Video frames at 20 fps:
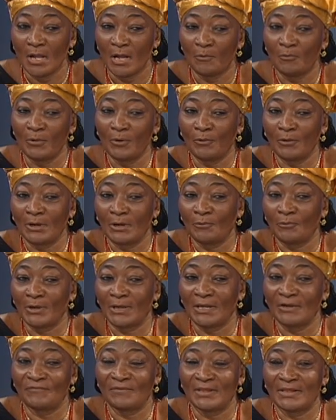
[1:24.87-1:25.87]
we, we're
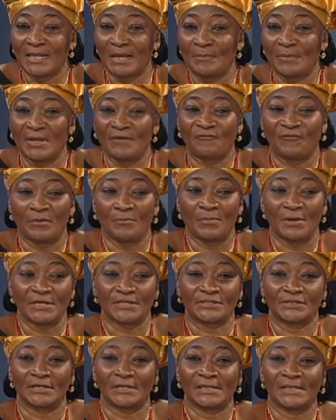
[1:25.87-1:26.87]
giving them
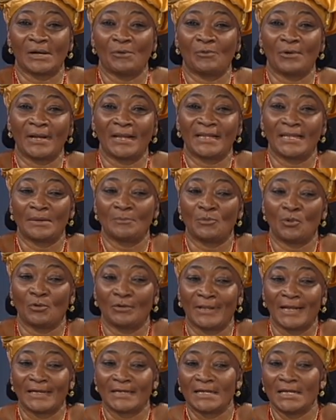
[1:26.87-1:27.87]
information that will let them know
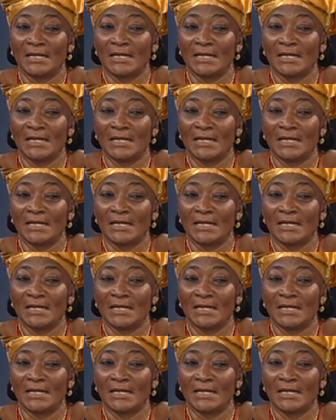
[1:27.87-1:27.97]
that